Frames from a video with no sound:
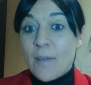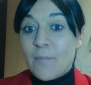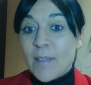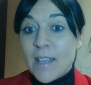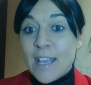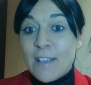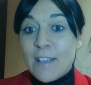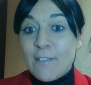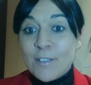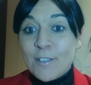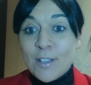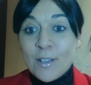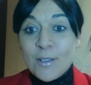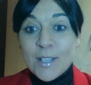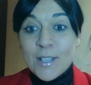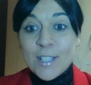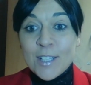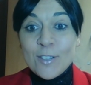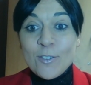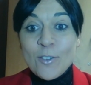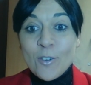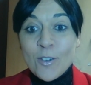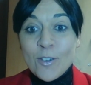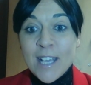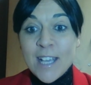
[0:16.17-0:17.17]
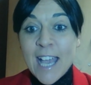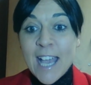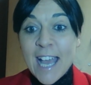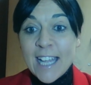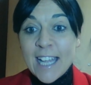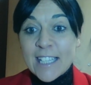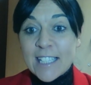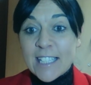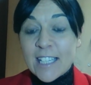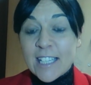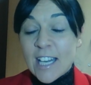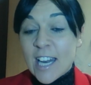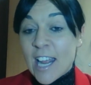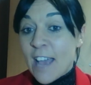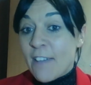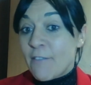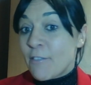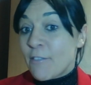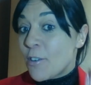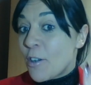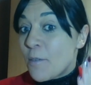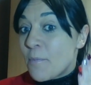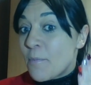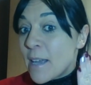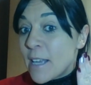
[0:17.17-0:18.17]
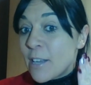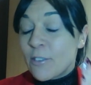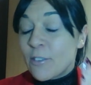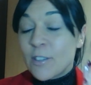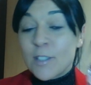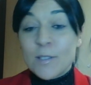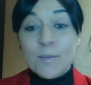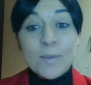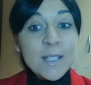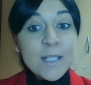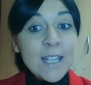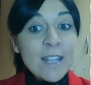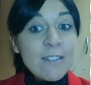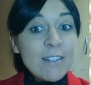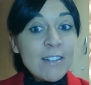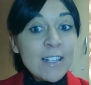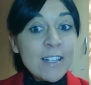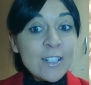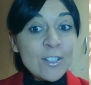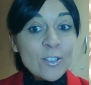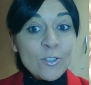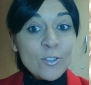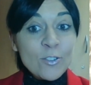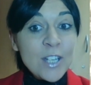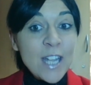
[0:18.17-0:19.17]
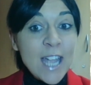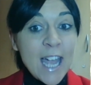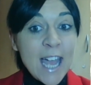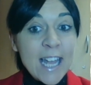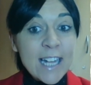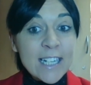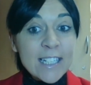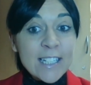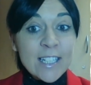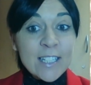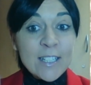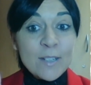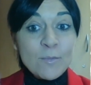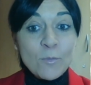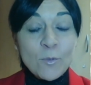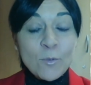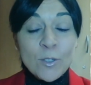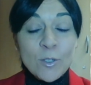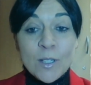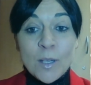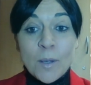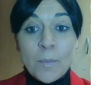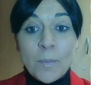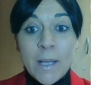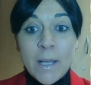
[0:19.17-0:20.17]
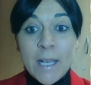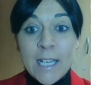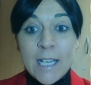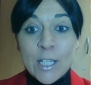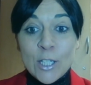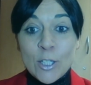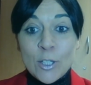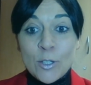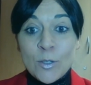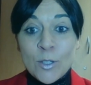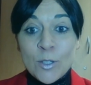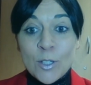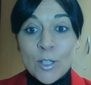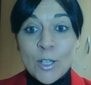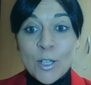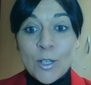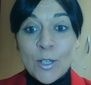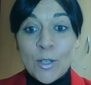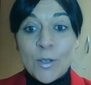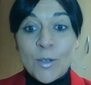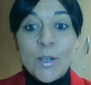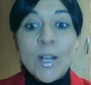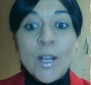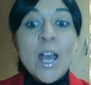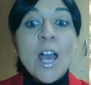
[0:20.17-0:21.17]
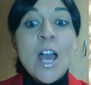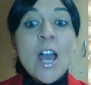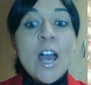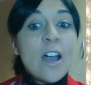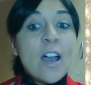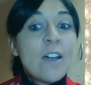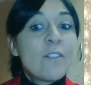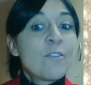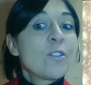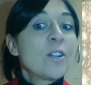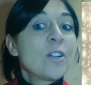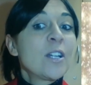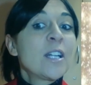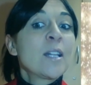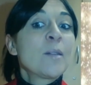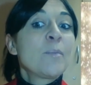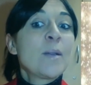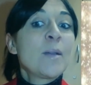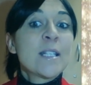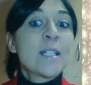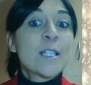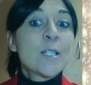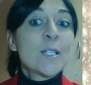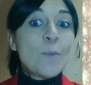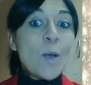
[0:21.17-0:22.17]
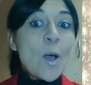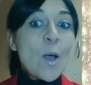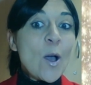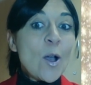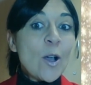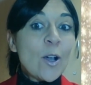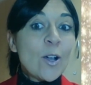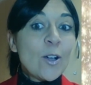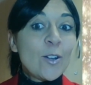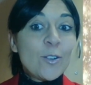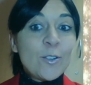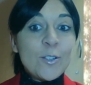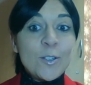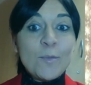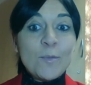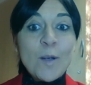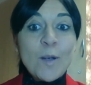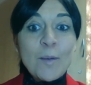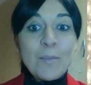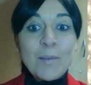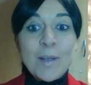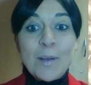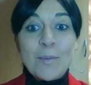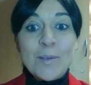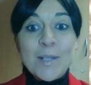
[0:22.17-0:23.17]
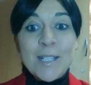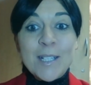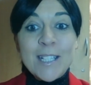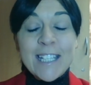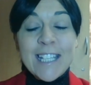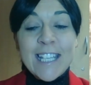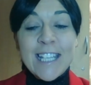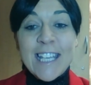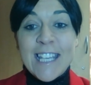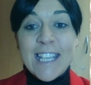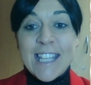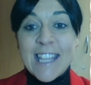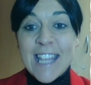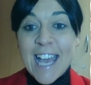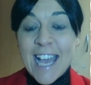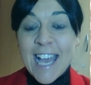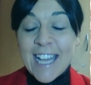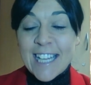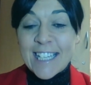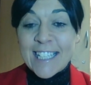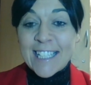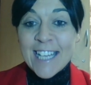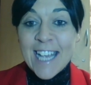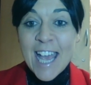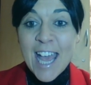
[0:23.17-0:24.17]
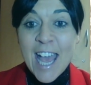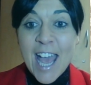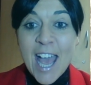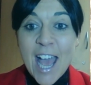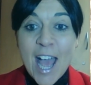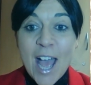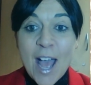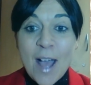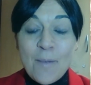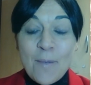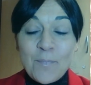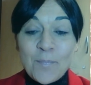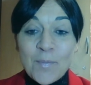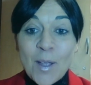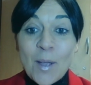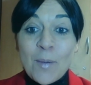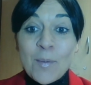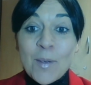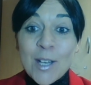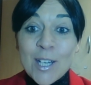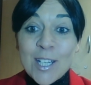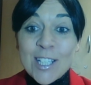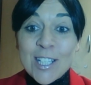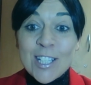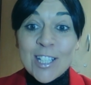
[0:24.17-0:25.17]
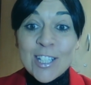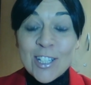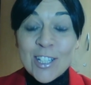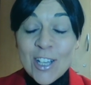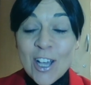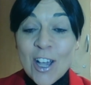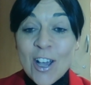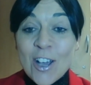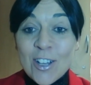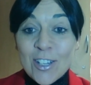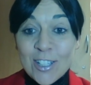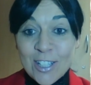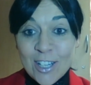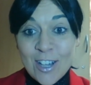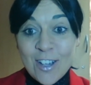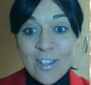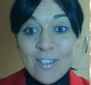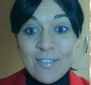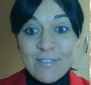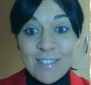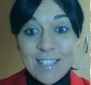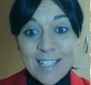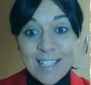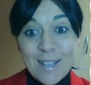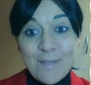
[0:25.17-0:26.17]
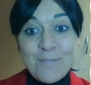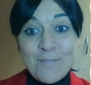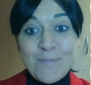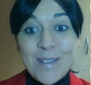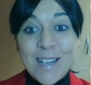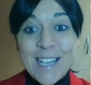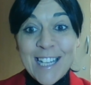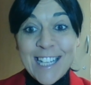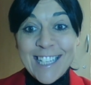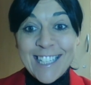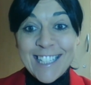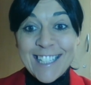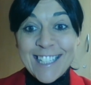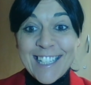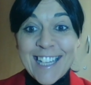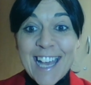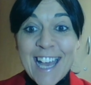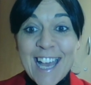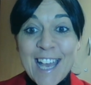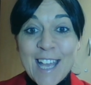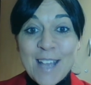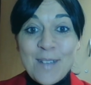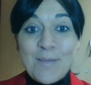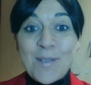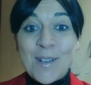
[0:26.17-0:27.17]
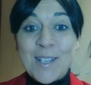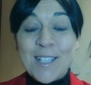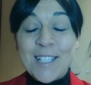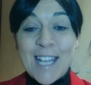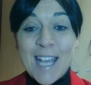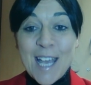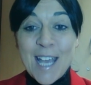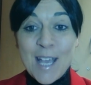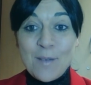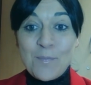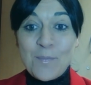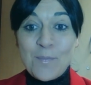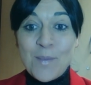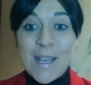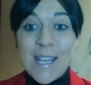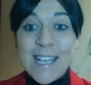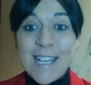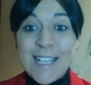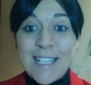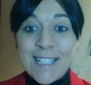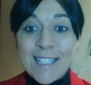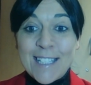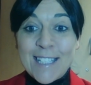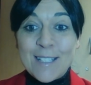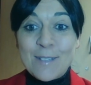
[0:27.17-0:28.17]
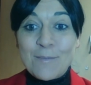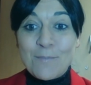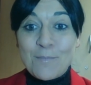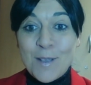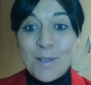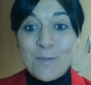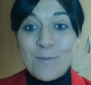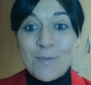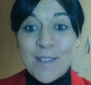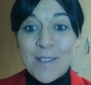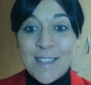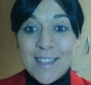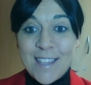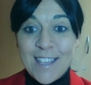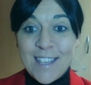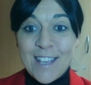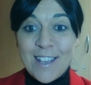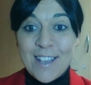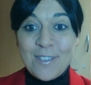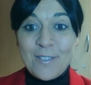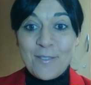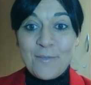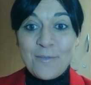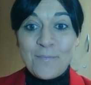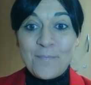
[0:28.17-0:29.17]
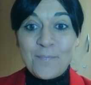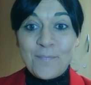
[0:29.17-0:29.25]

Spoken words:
even though it's not yet, and I haven't got my Christmas earrings on yet, I didn't want to peek too soon. I've got a little bit of sparkle on. You might be able to see that. I'm going to start our assembly today by saying, peace be with you.